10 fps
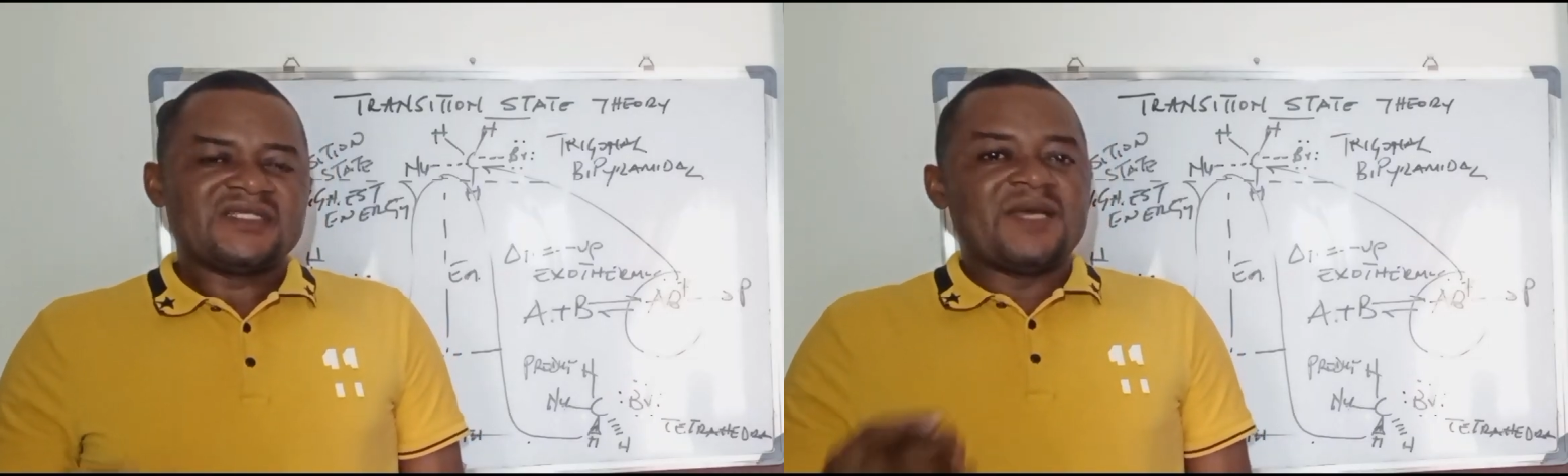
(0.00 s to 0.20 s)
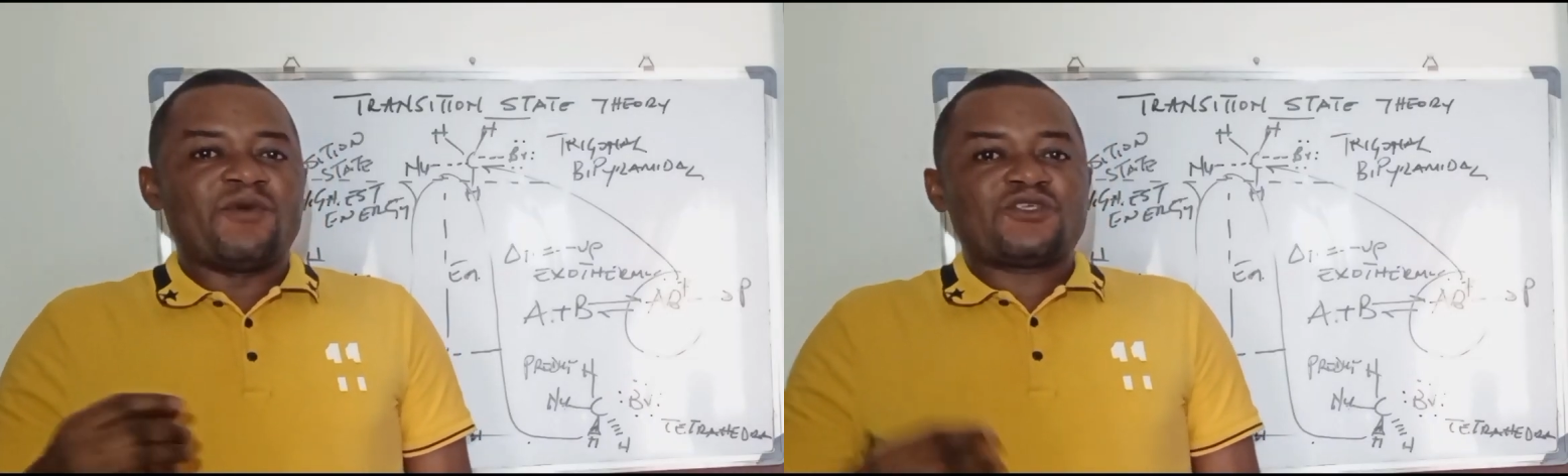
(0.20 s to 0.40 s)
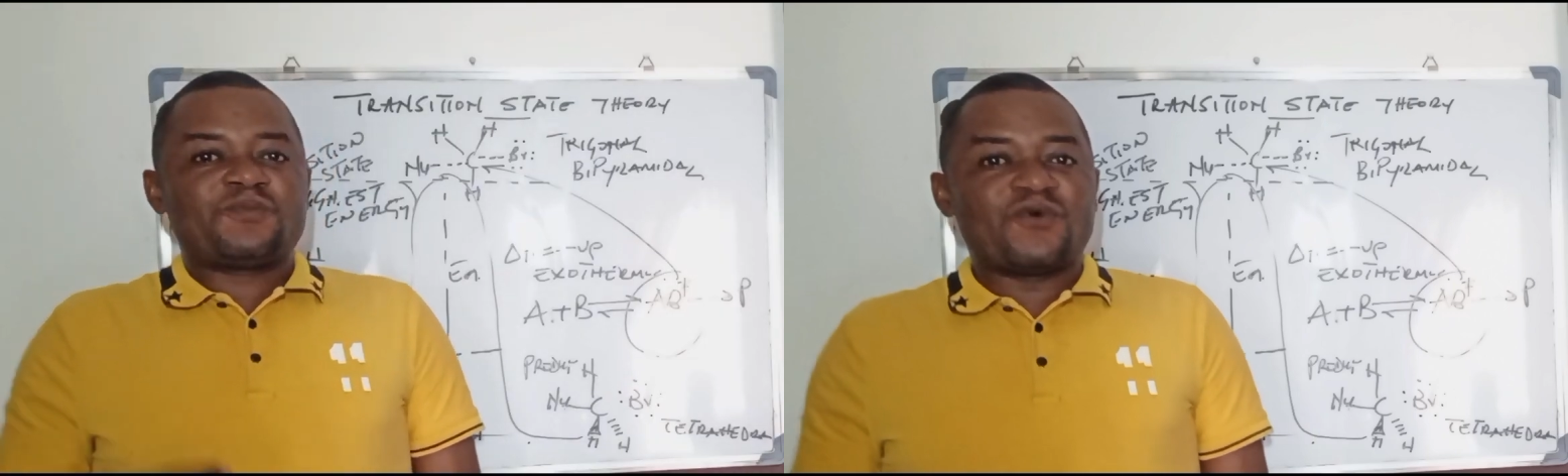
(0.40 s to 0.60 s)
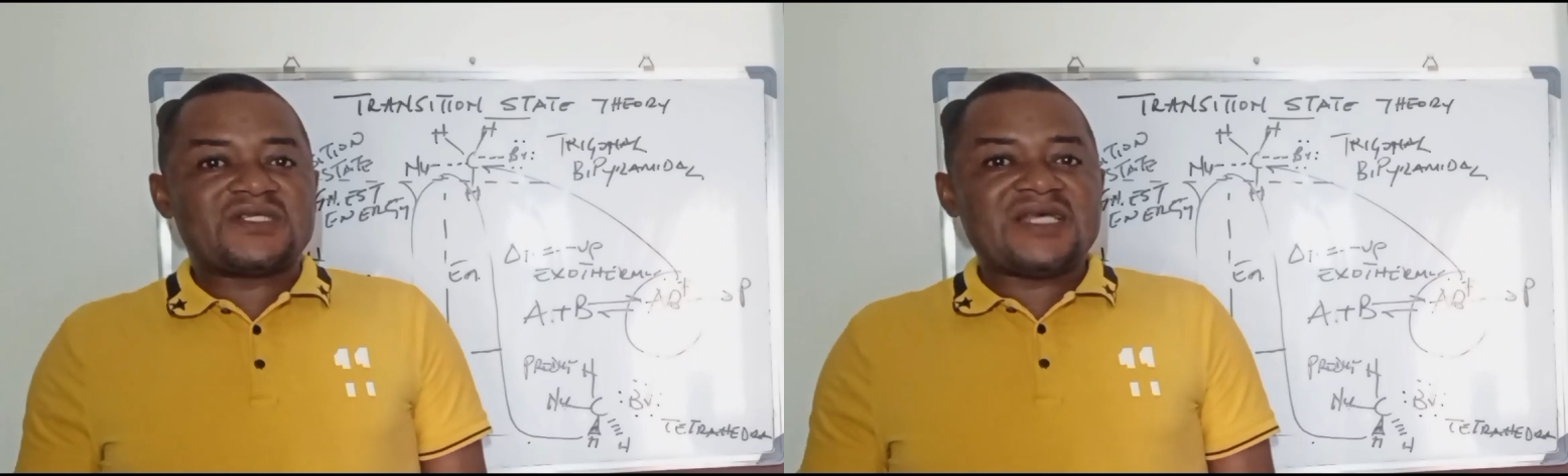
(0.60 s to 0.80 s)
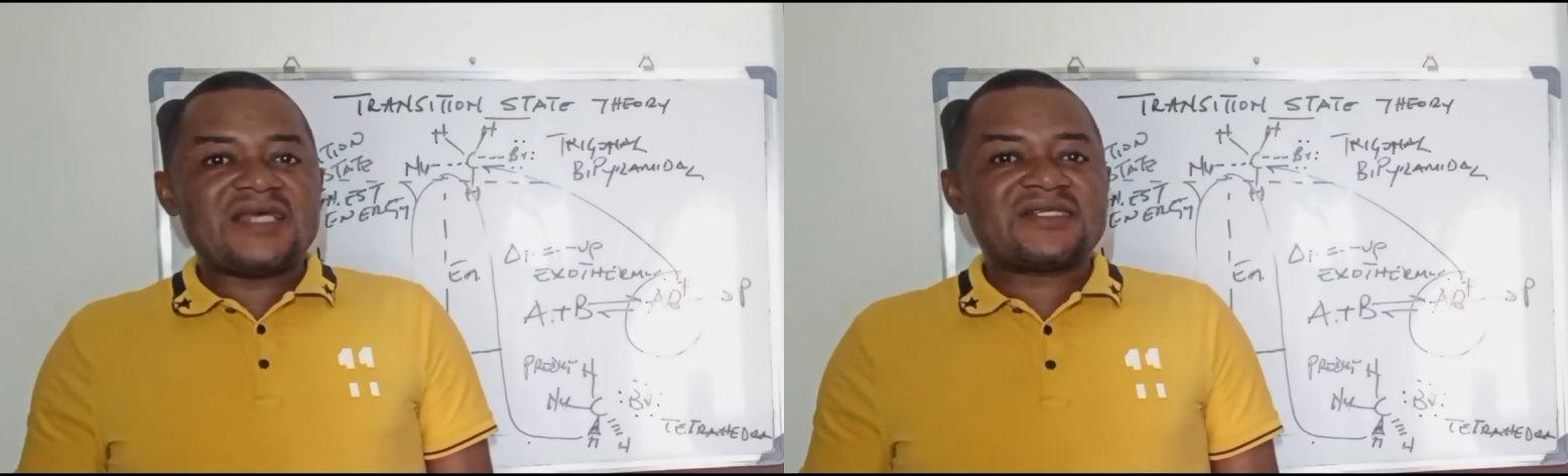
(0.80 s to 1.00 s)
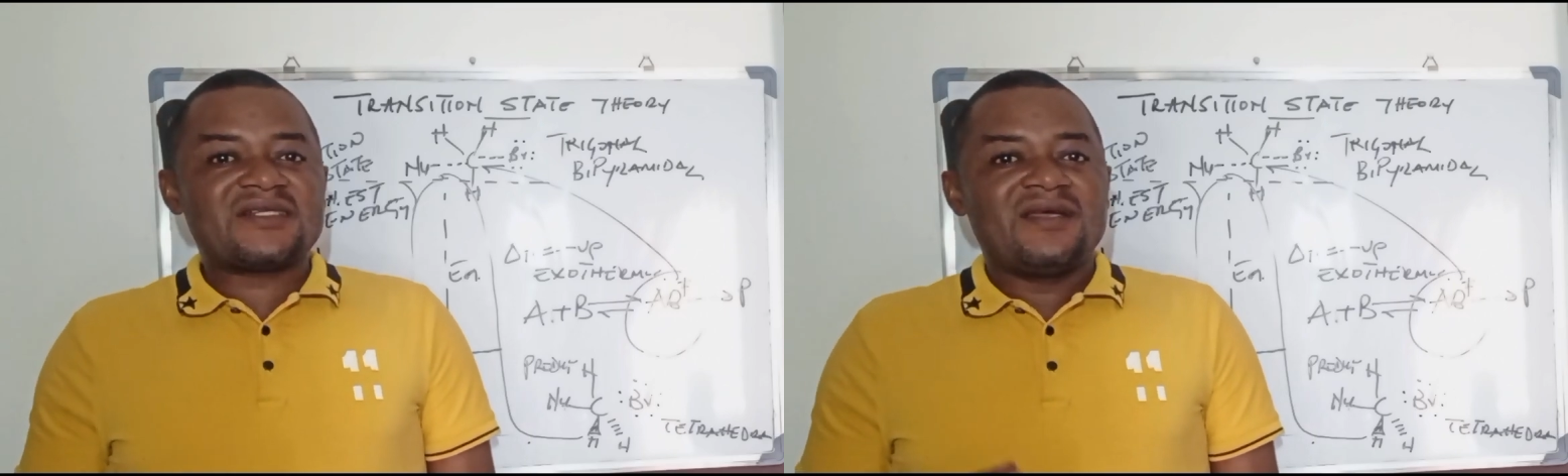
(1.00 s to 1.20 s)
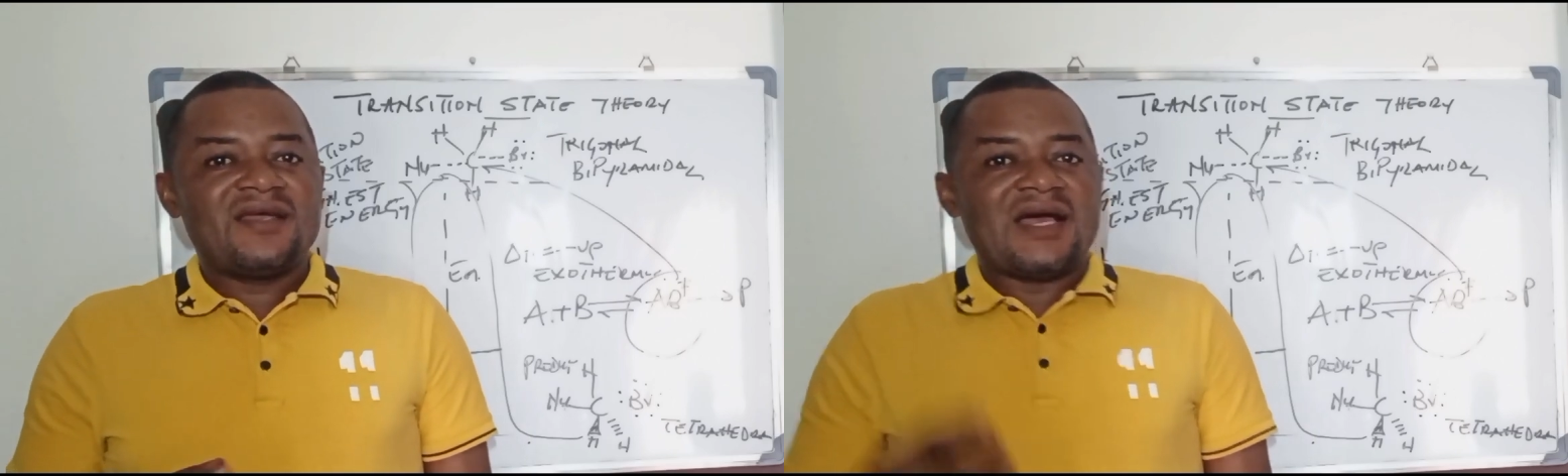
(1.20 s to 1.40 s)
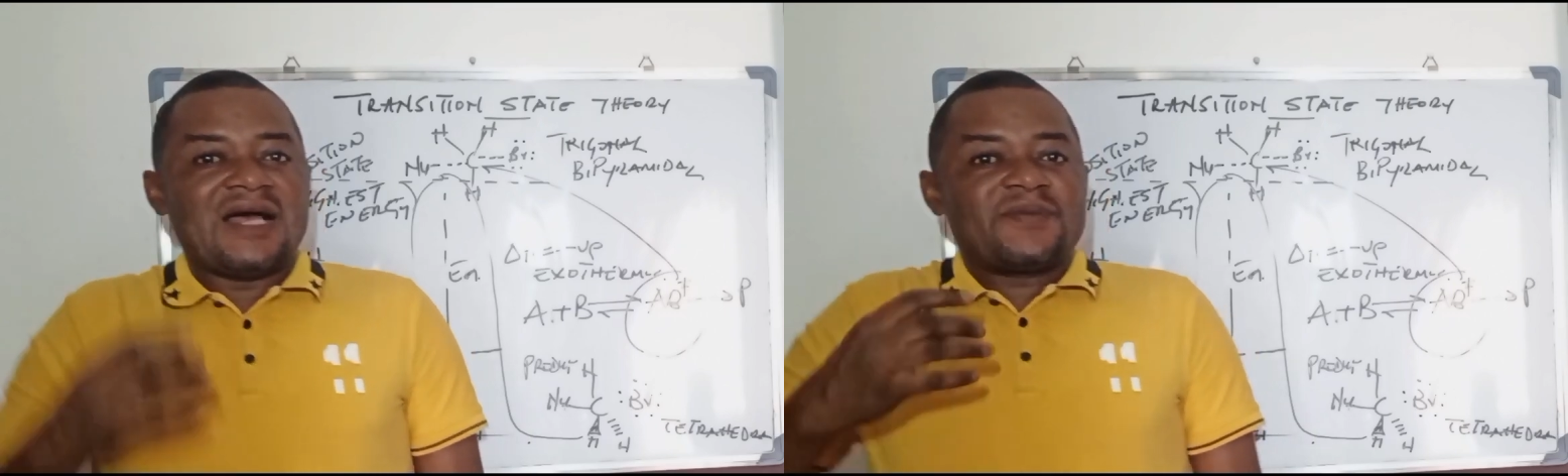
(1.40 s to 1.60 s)
they must possess
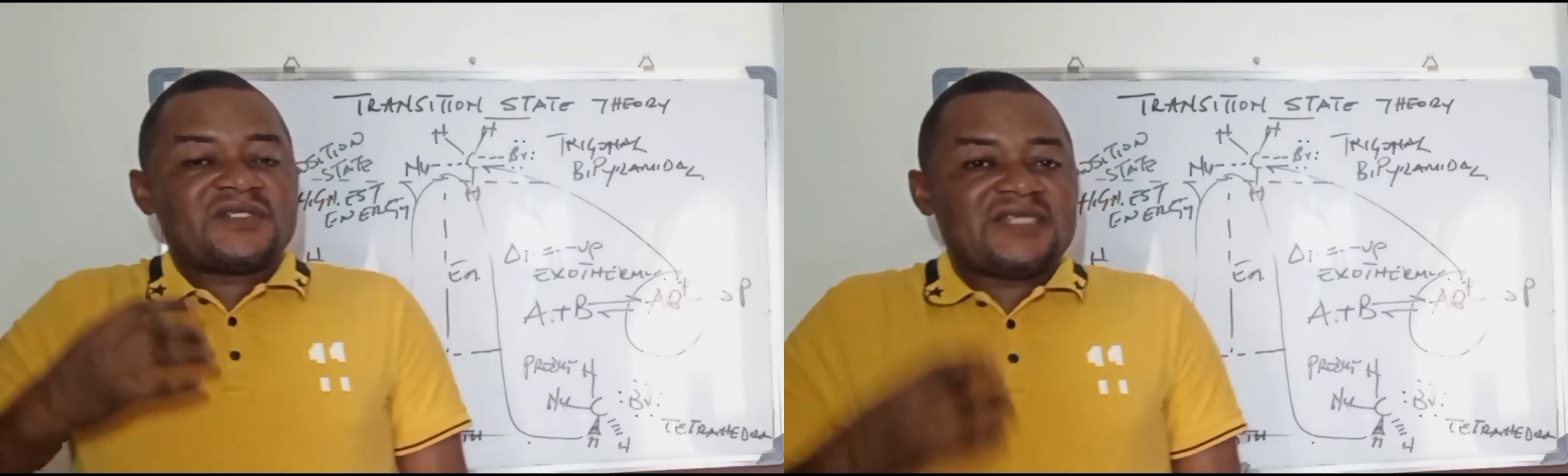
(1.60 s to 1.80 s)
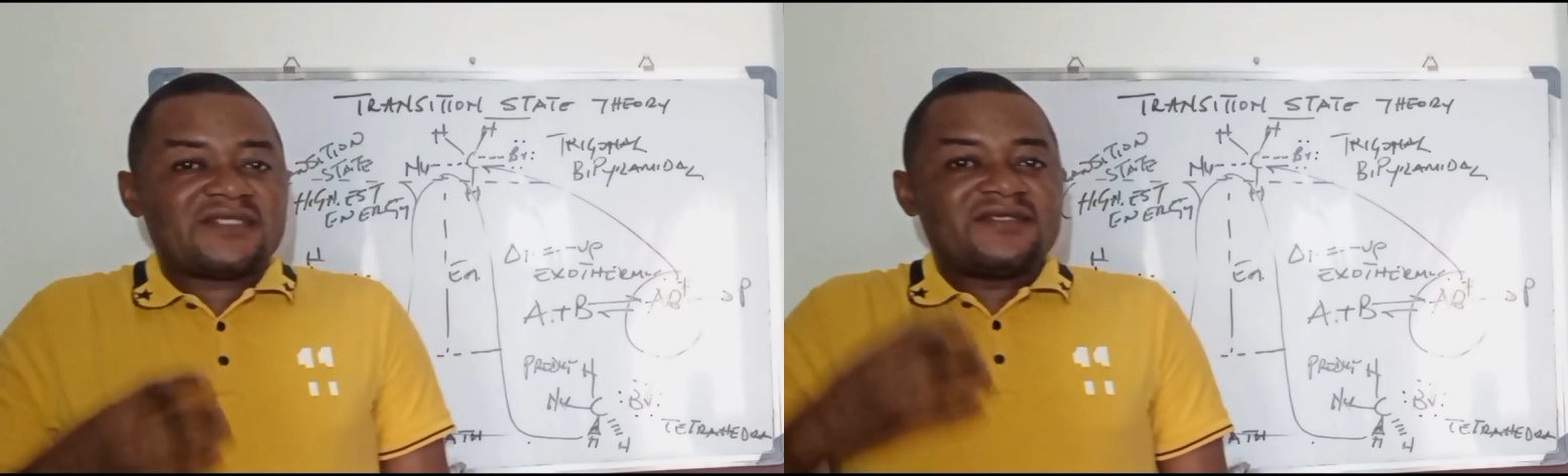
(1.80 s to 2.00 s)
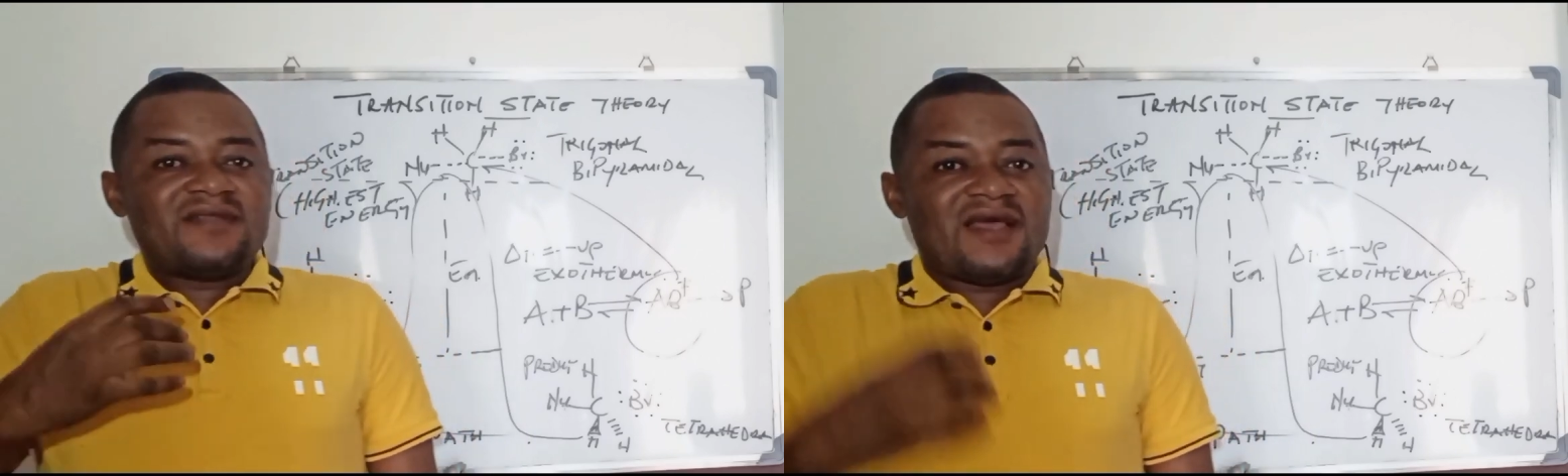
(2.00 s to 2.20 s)
a certain